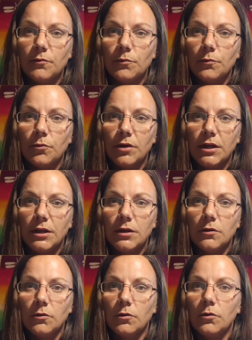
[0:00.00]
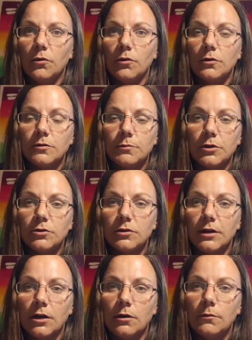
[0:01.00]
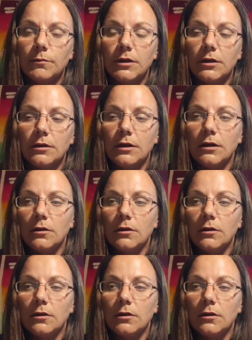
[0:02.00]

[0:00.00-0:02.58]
read or spiritual help, healing,